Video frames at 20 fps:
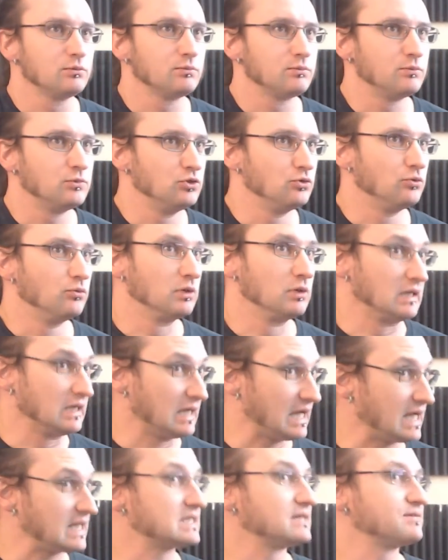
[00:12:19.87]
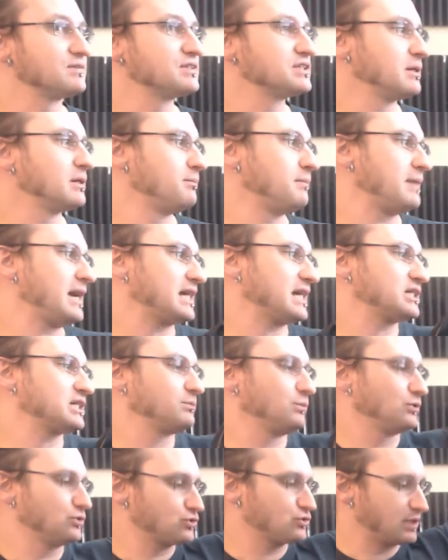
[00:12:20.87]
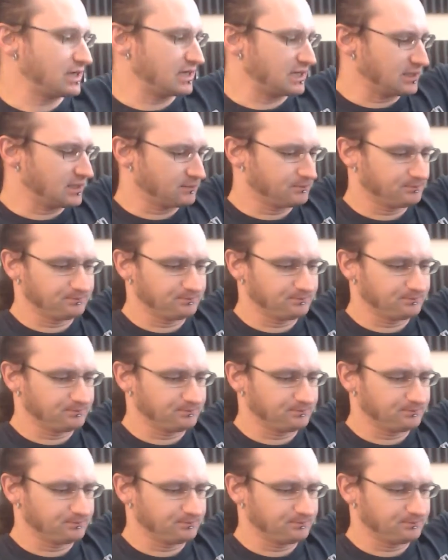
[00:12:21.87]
do lots of submaximal training